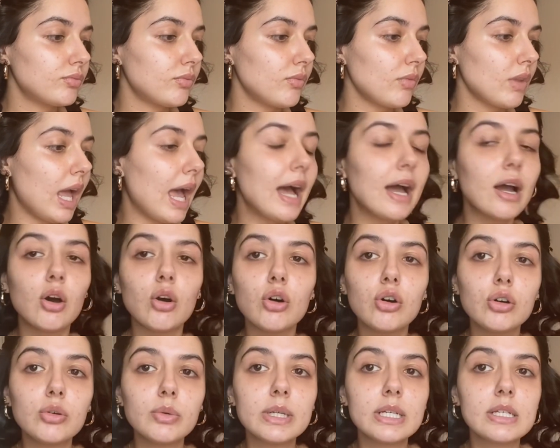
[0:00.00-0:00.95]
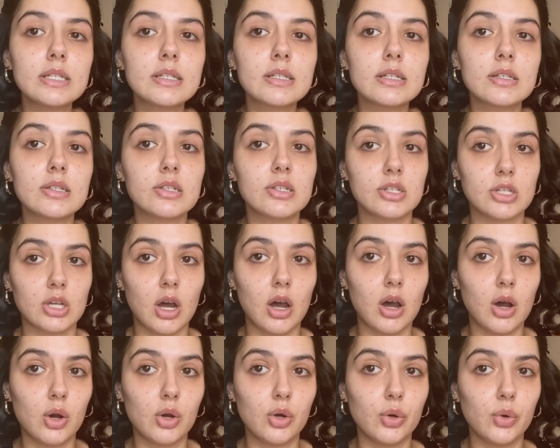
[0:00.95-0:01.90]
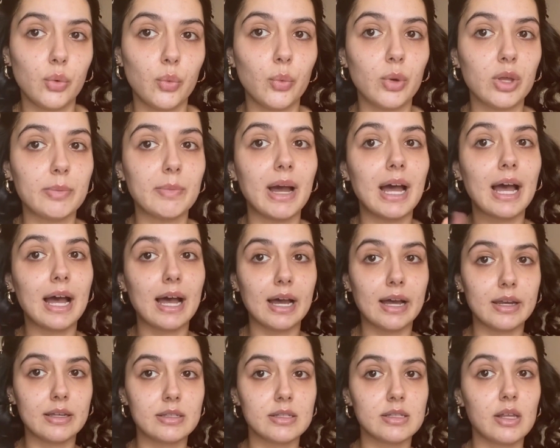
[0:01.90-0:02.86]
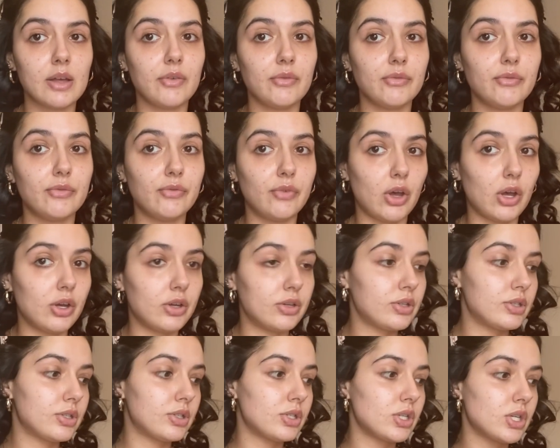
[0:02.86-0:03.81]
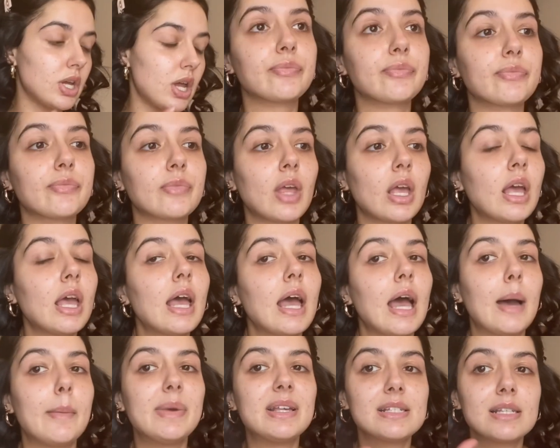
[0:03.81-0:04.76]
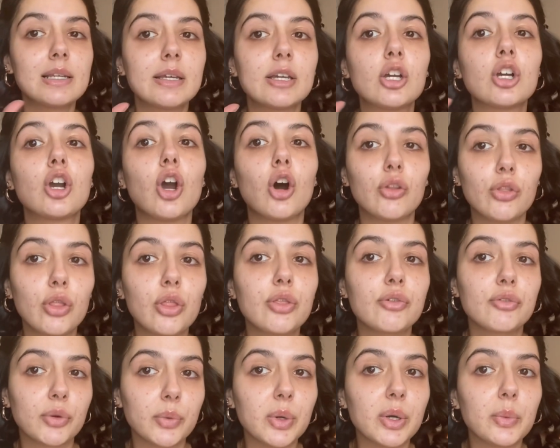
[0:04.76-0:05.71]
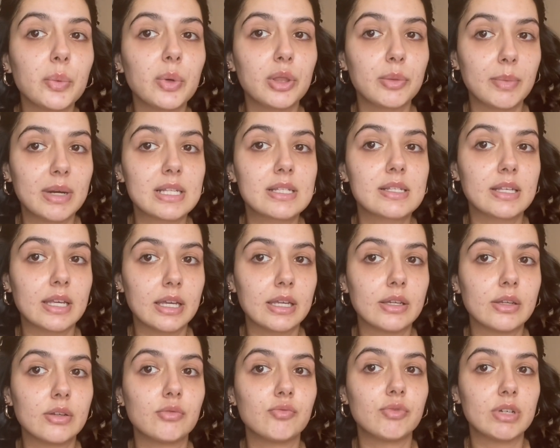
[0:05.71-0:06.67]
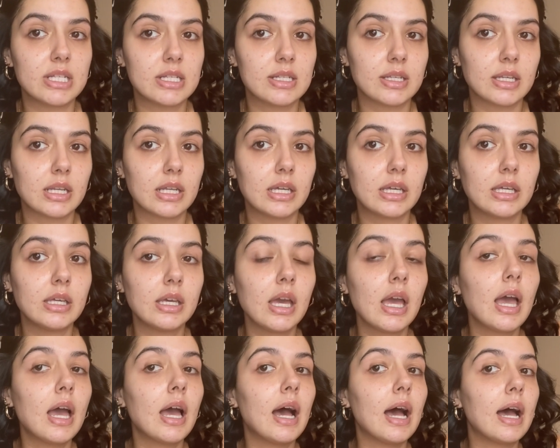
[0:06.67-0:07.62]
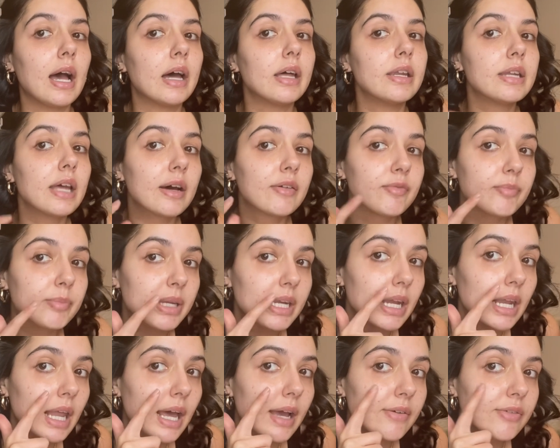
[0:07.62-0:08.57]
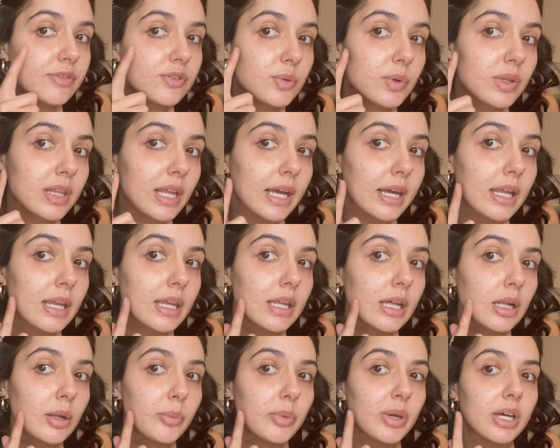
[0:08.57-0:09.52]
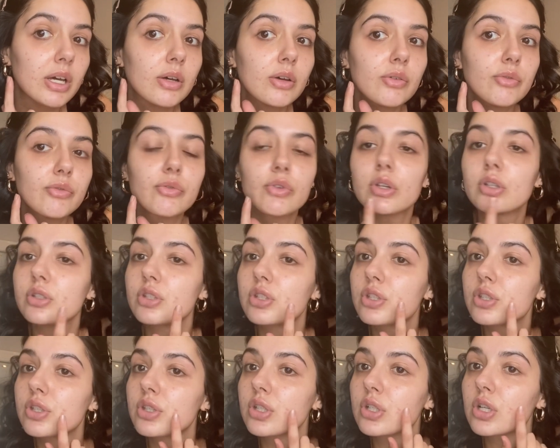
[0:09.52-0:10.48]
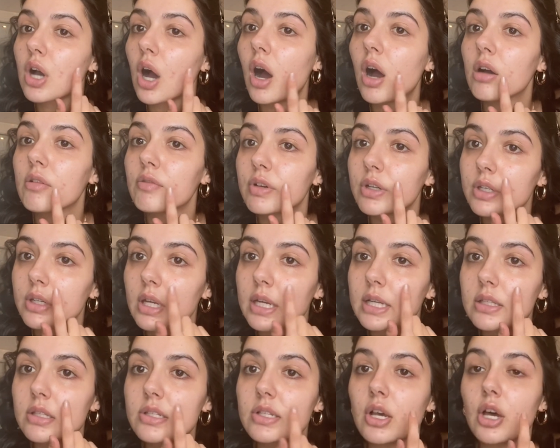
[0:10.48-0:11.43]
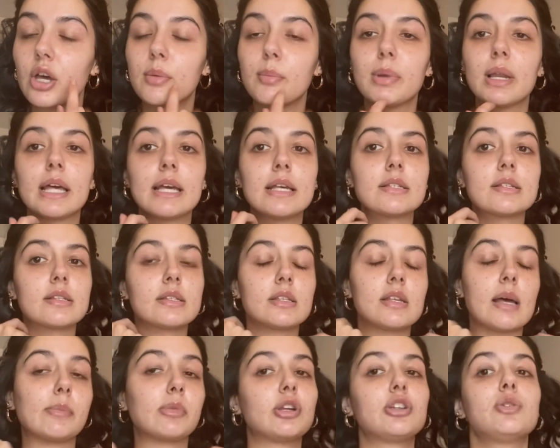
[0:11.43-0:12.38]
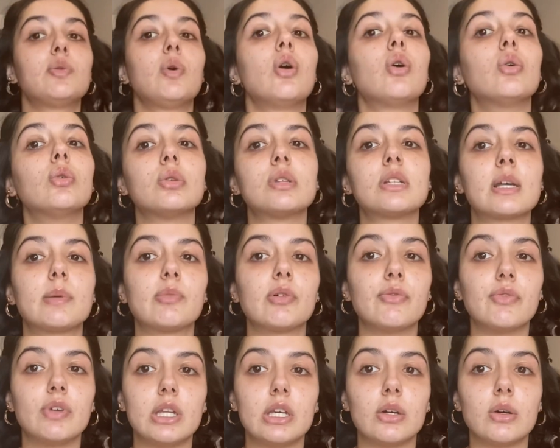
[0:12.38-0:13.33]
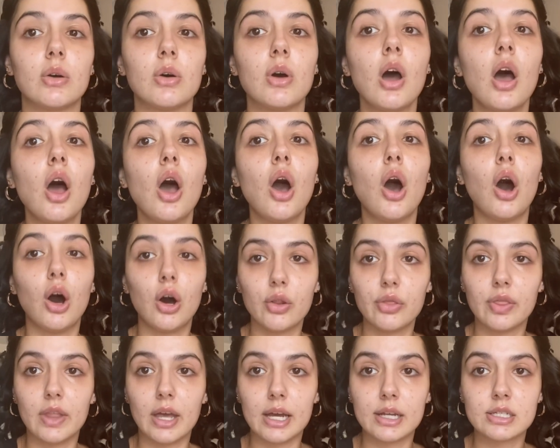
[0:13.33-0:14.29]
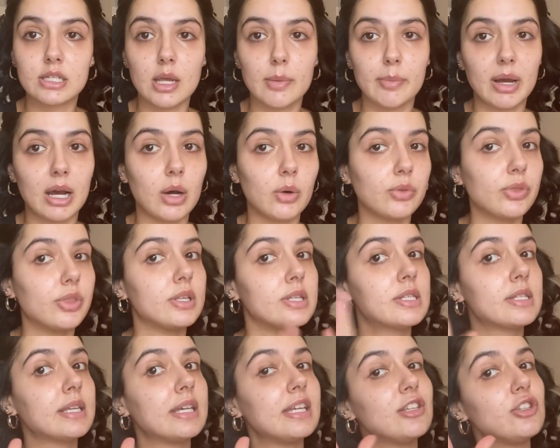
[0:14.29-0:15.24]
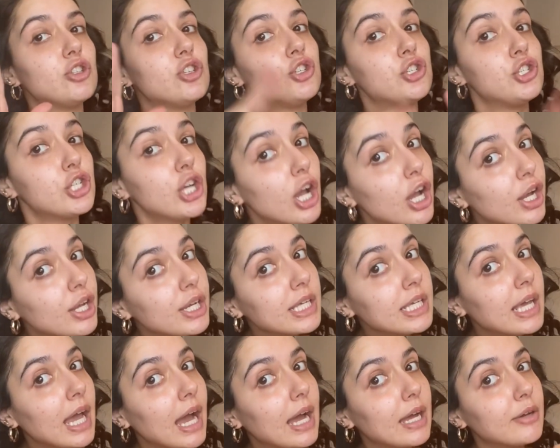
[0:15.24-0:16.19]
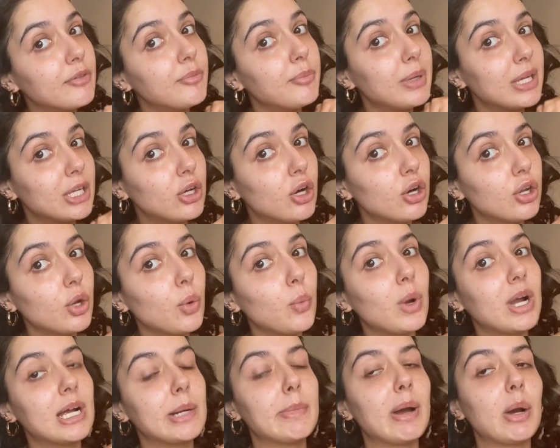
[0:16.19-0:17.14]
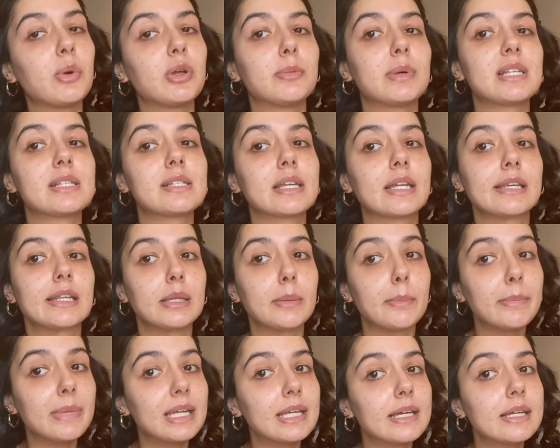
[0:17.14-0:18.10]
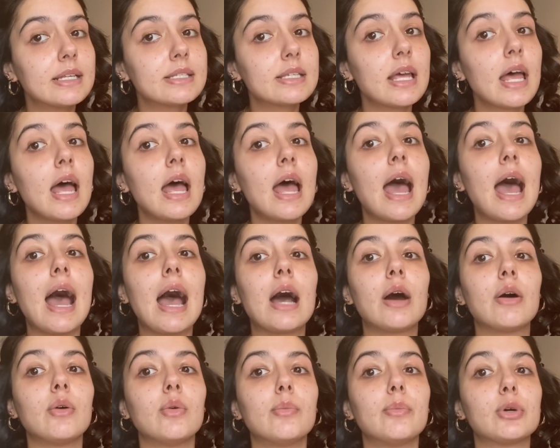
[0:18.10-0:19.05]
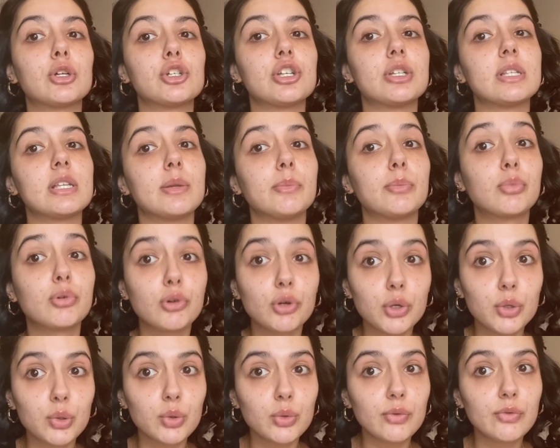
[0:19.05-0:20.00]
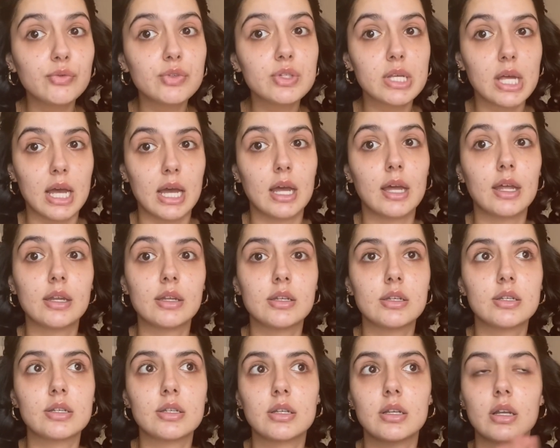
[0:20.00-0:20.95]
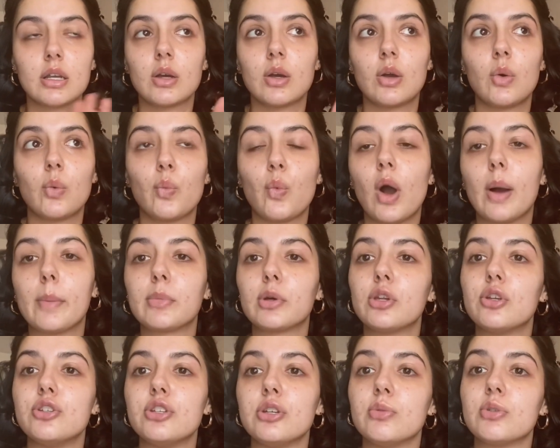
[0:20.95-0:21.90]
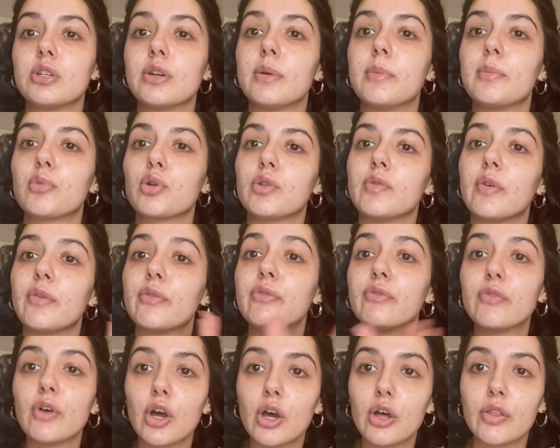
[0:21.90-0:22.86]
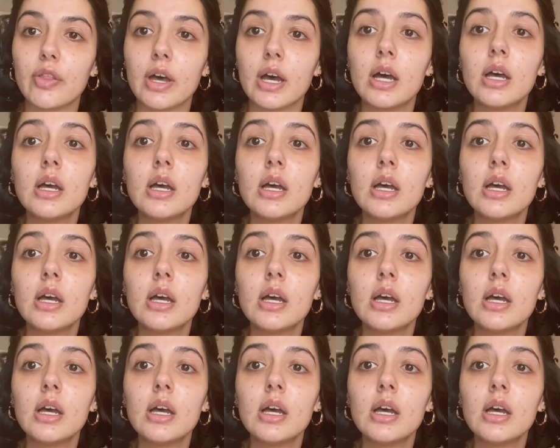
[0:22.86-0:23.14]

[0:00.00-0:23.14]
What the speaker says: I always start with my eyes first. I've basically gone through it with my skin recently and I've been left with like a little bit of scarring in certain places. I'm going to do a whole separate video on that, about the skin journey I have been on, where I'm at with my skin at the minute, how much it's improved and what I'm going to do to improve it further.